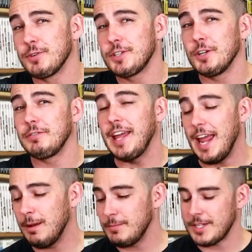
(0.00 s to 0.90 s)
Reserve
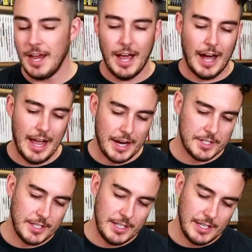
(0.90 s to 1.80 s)
Games. I
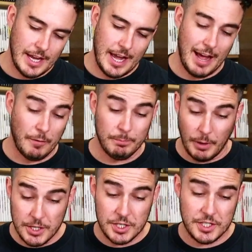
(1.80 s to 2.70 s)
actually have a
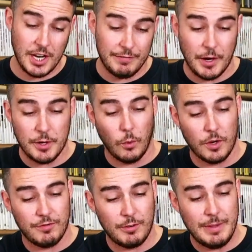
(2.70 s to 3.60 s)
bunch of stuff on
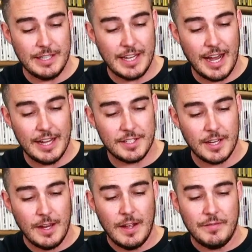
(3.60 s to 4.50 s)
order from these guys.
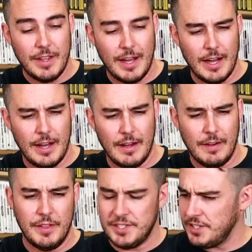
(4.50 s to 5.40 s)

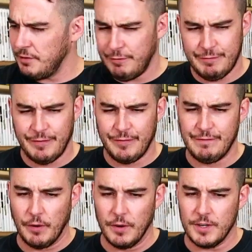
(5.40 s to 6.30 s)
This is the
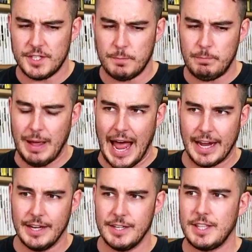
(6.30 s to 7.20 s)
first
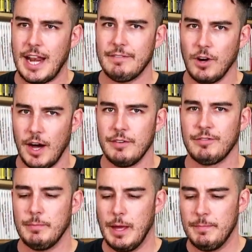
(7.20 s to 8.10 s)
package that I've gotten
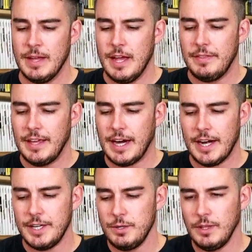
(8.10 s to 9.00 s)
from them. They kind
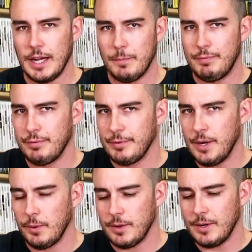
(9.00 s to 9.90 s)
of do like a
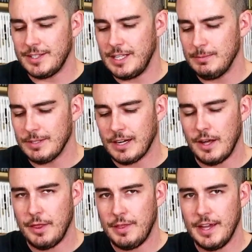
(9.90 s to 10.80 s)
pre-order, it seems like,
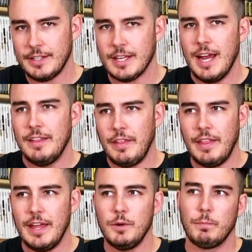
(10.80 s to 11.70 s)
on things, then
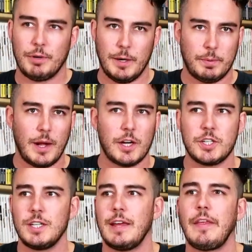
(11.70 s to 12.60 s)
they do a print
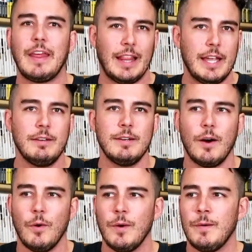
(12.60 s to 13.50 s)
production, and then they let you
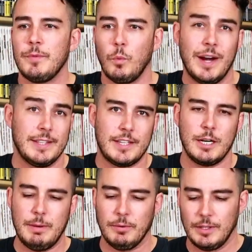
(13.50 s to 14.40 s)
know when it's going to
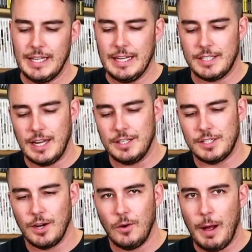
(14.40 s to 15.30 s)
be released. And
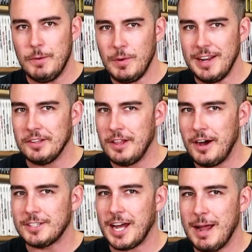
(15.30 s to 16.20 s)
so I've been waiting a
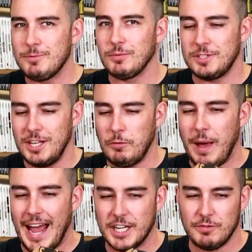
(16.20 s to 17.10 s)
long time to receive a
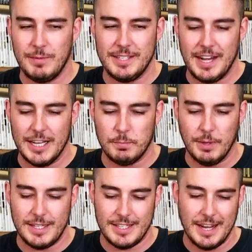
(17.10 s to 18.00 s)
package from these guys,
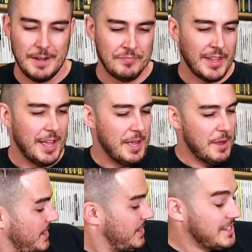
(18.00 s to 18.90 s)
but
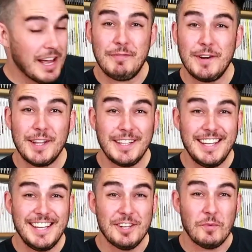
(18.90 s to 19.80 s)

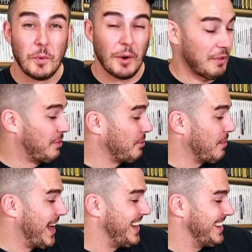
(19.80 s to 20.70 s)
definitely worth the wait.